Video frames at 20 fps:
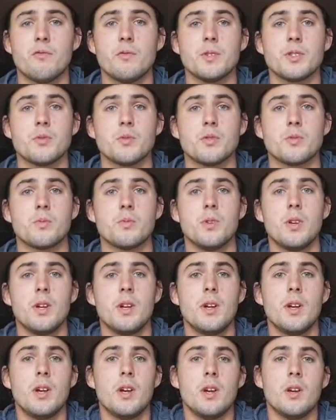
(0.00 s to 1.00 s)
which was
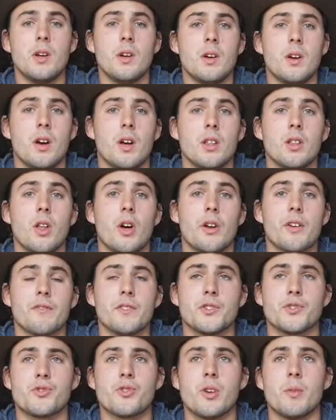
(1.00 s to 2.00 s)
a lot of
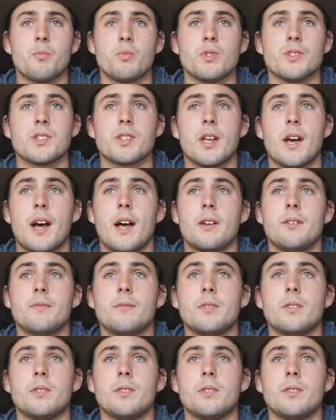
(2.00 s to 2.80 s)
the trip was that.